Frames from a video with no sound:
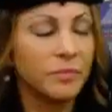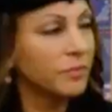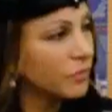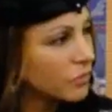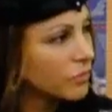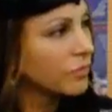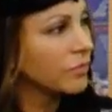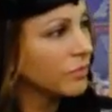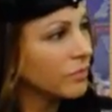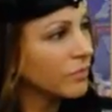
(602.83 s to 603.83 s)

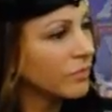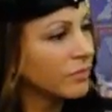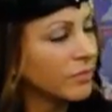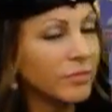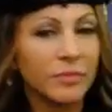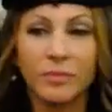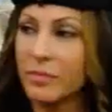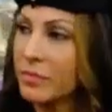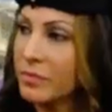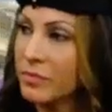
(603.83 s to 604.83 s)

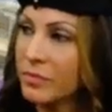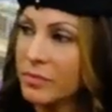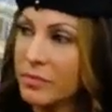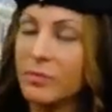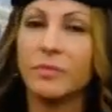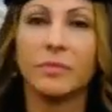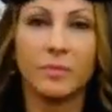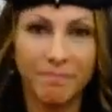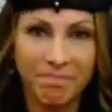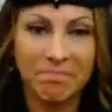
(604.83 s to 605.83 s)

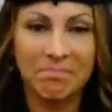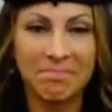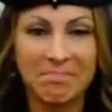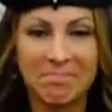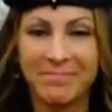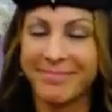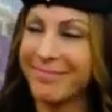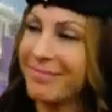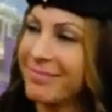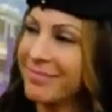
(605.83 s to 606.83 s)

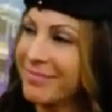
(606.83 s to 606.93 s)
No words are spoken by the person on screen.